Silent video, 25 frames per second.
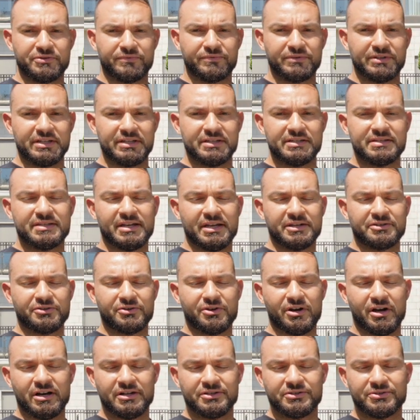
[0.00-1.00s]
of neat center
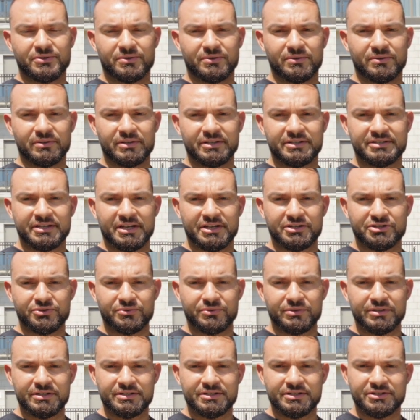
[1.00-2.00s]
console
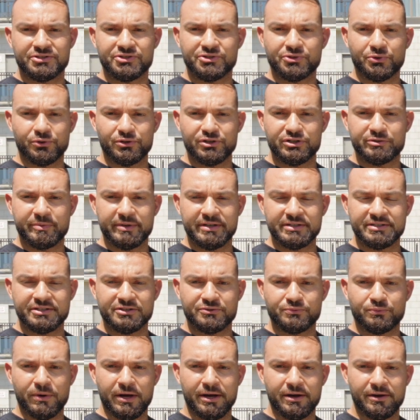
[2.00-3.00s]
accessories and storage bins
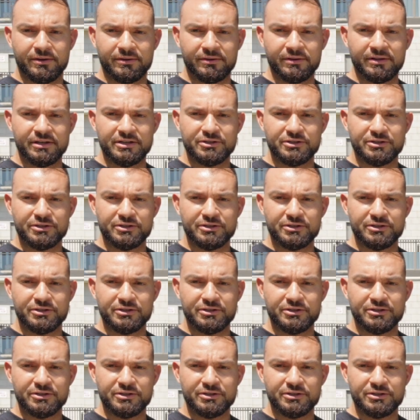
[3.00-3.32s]
as well